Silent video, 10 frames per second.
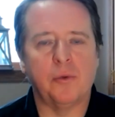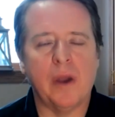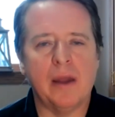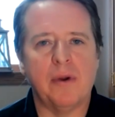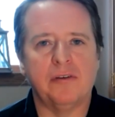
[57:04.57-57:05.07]
the
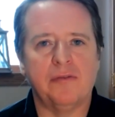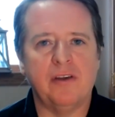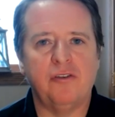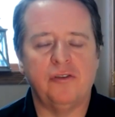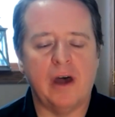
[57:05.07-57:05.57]
right
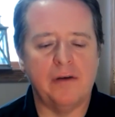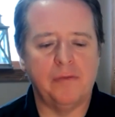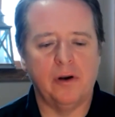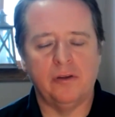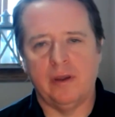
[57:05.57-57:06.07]
reservation
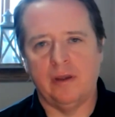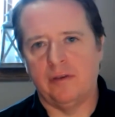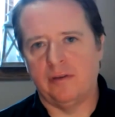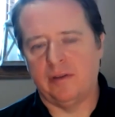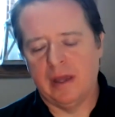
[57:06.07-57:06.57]
software
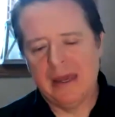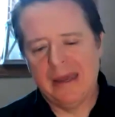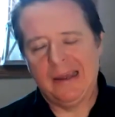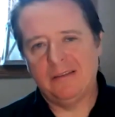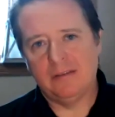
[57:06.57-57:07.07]
is
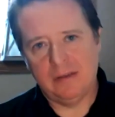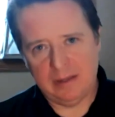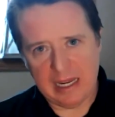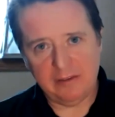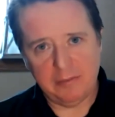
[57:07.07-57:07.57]

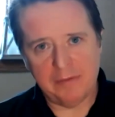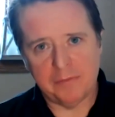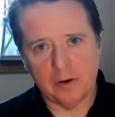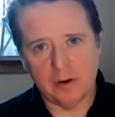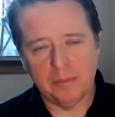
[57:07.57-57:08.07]
it takes some
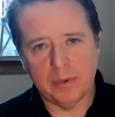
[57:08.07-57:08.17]
effort,